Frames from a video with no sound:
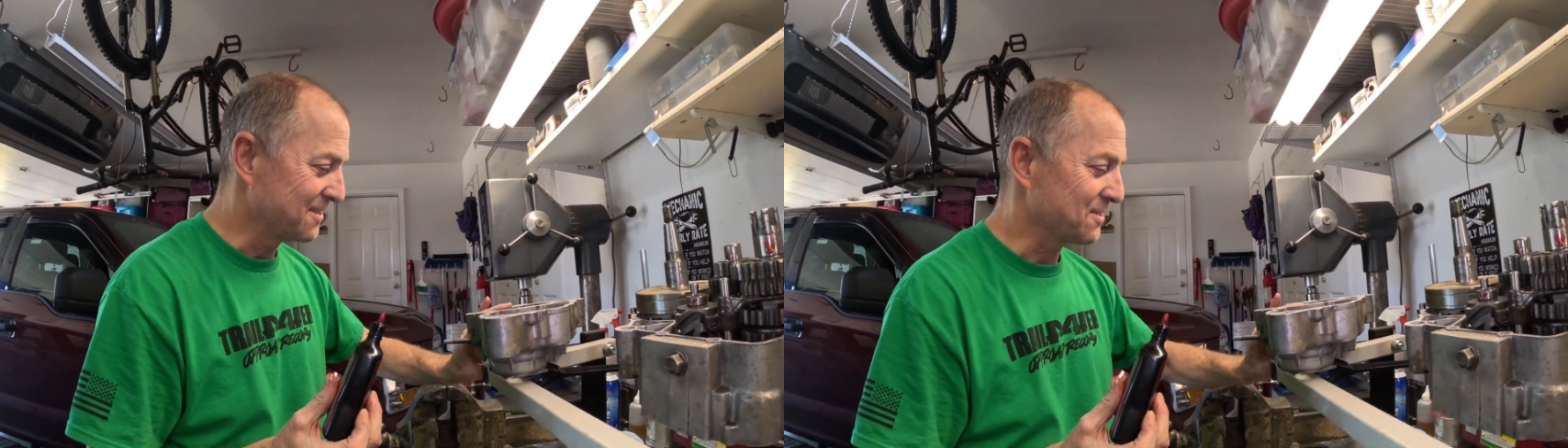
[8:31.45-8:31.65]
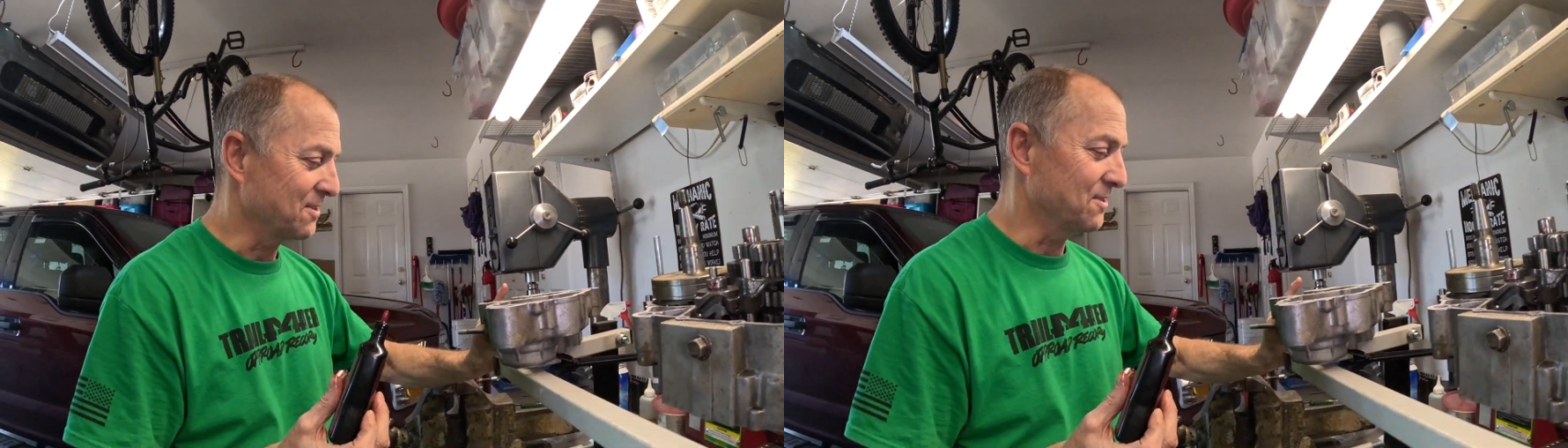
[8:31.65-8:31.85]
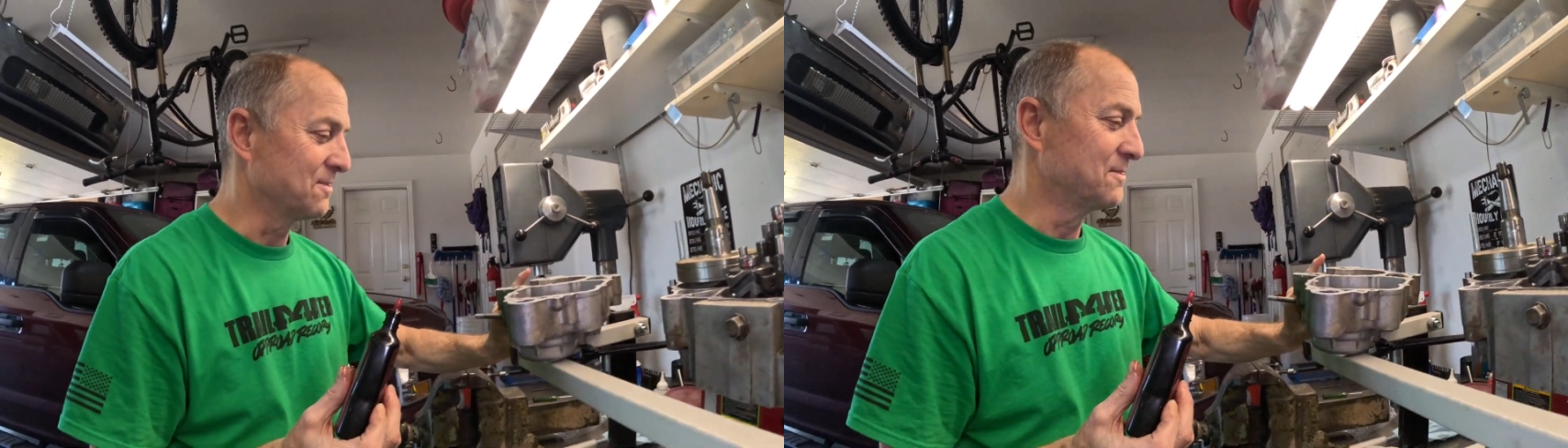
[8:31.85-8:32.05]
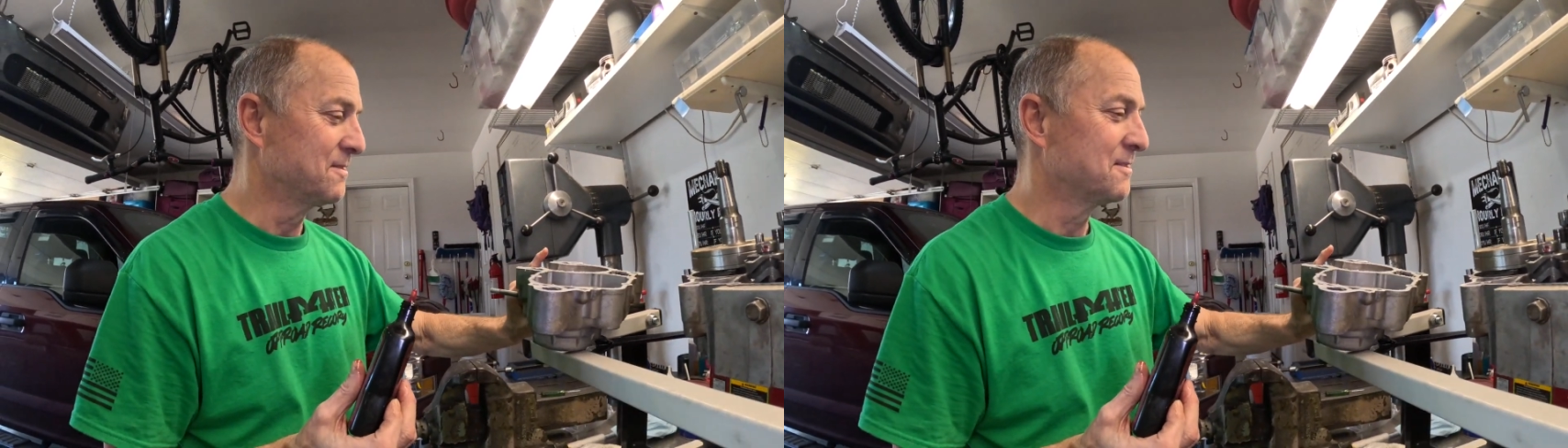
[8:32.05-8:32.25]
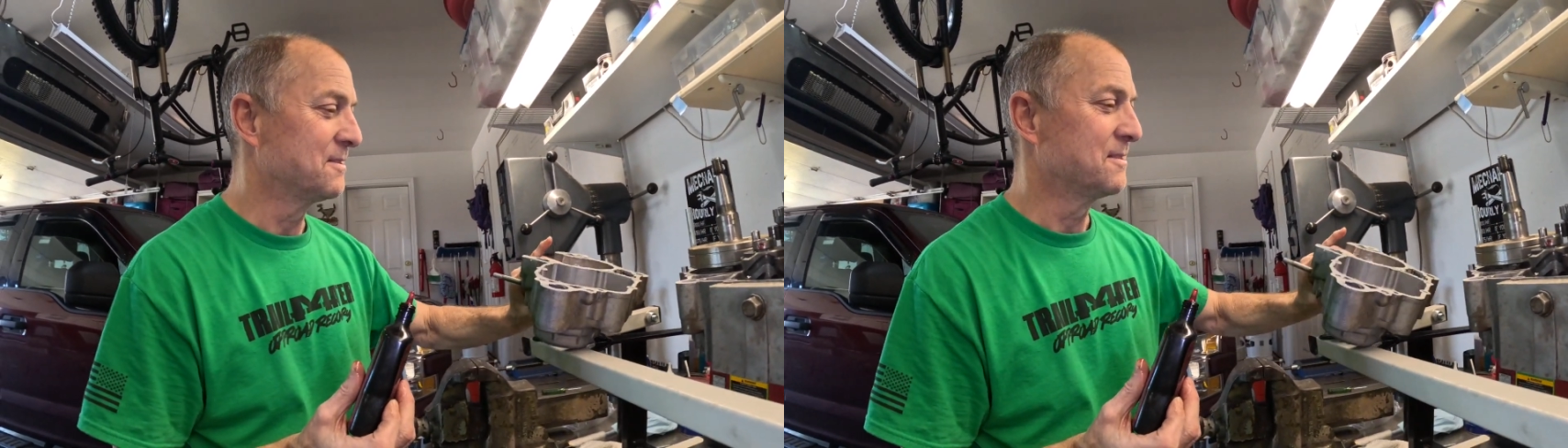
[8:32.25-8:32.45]
So,
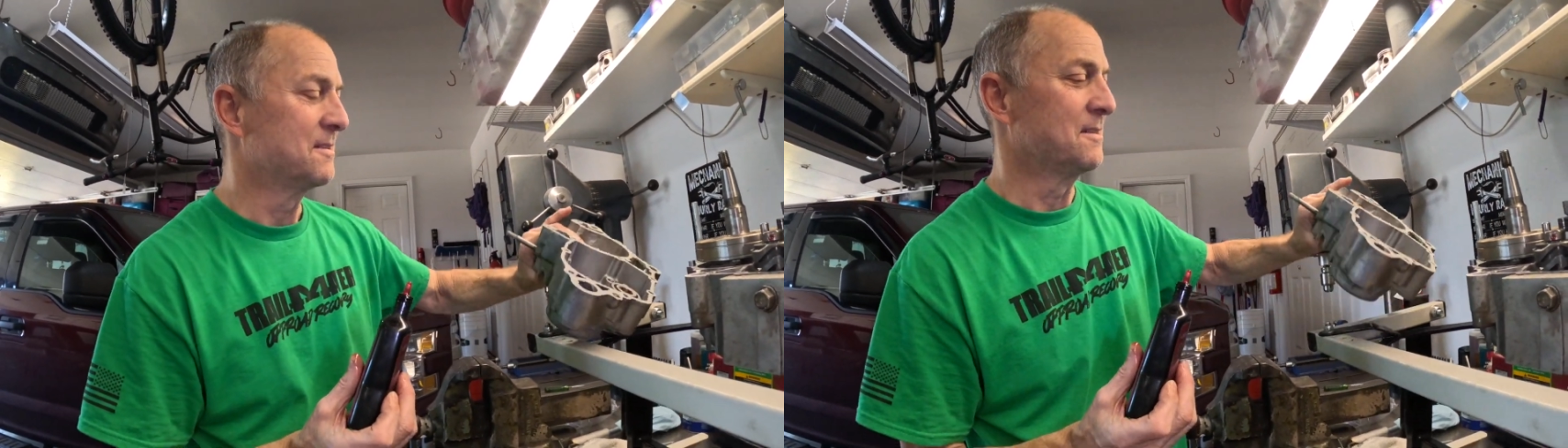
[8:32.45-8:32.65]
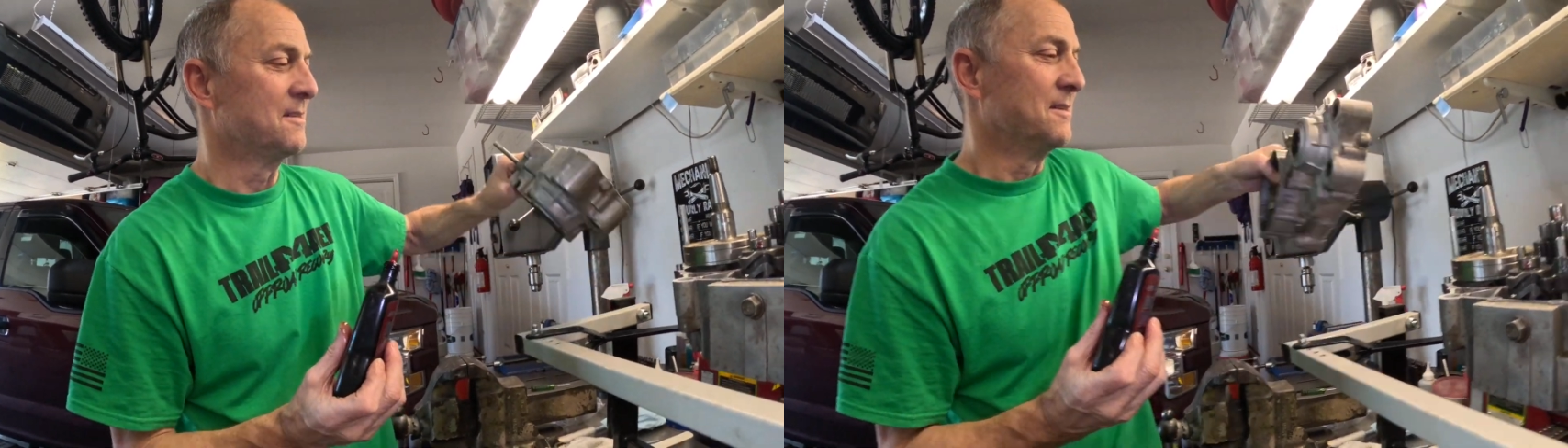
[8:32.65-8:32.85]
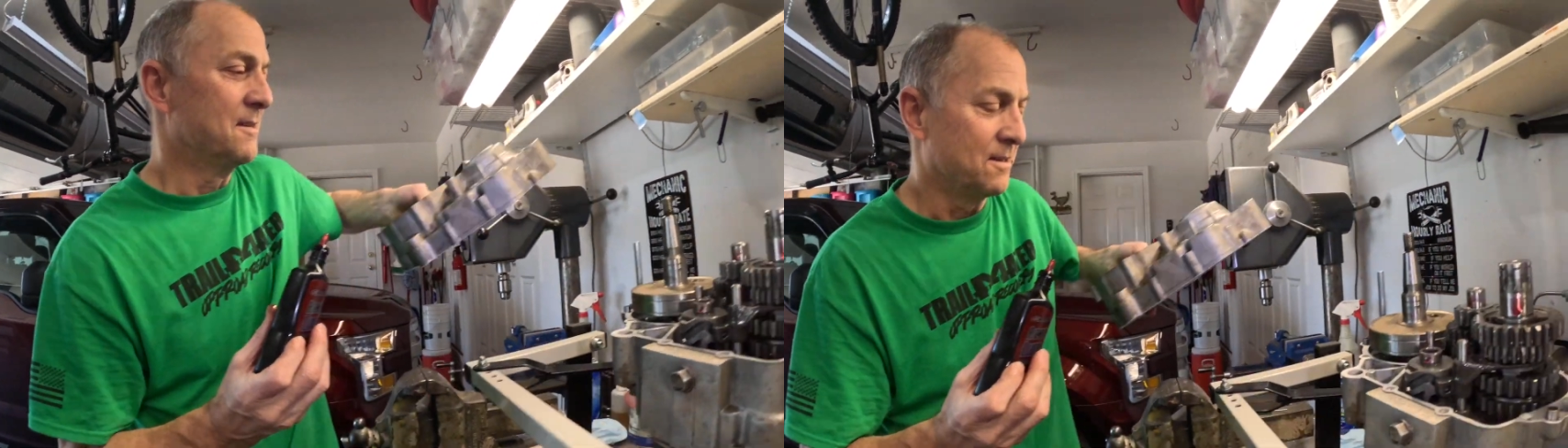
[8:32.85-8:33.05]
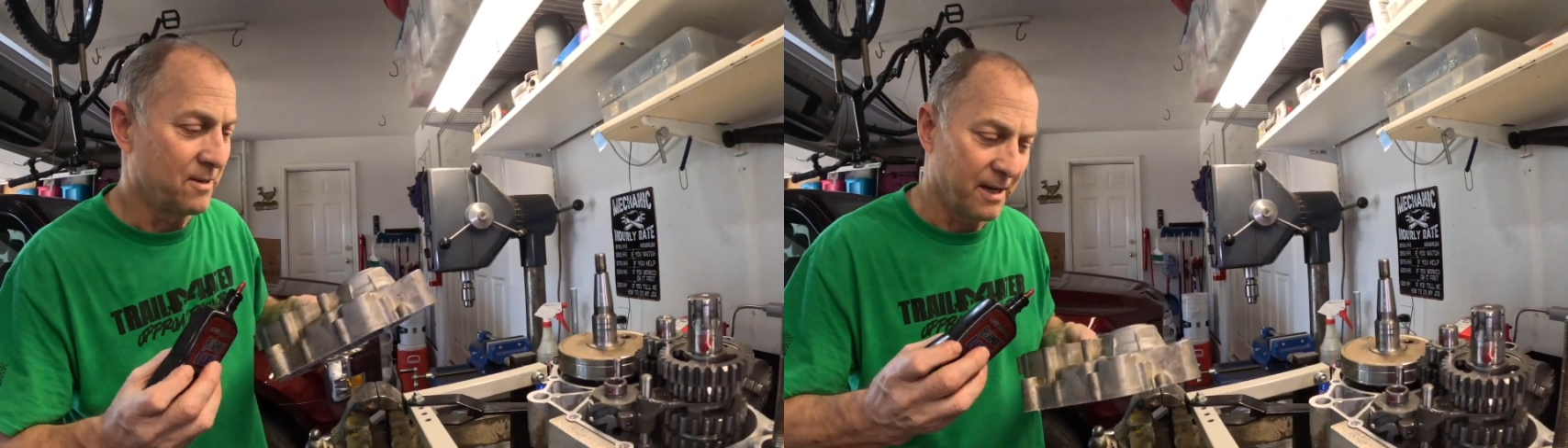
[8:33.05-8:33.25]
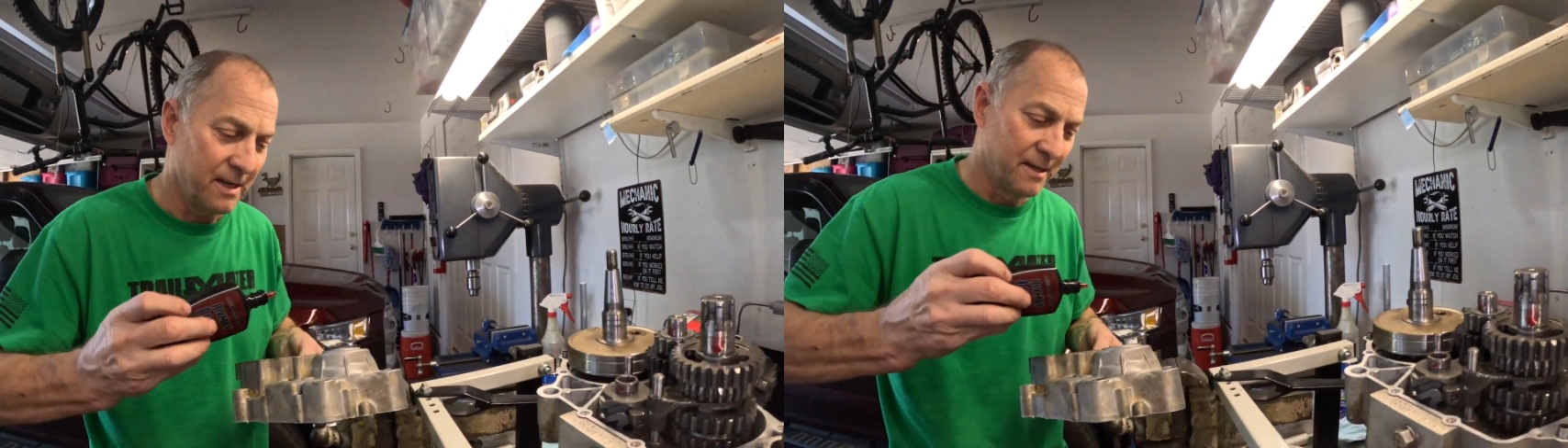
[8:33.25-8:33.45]

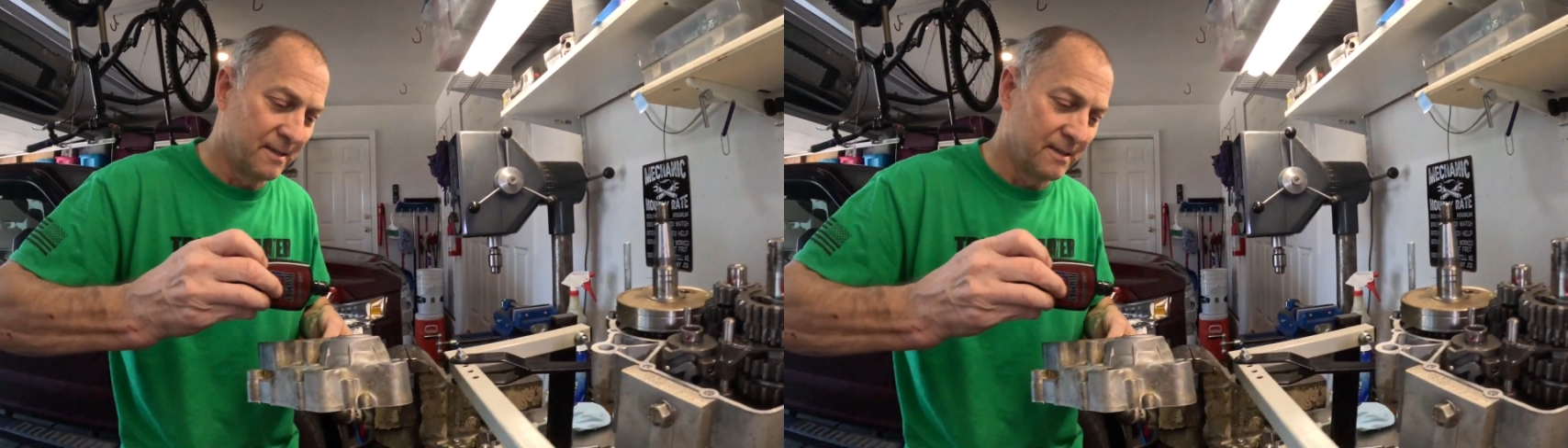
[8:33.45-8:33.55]
okay.